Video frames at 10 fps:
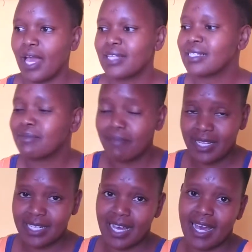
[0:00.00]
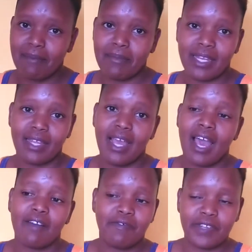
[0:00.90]
I just met her. I mean,
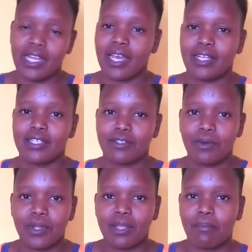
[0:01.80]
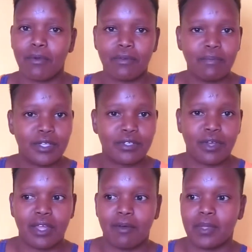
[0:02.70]
I feel like it is God that brought me
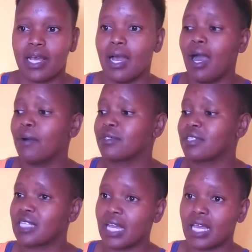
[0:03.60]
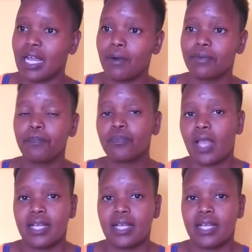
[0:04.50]
together with her. I was just hanging out.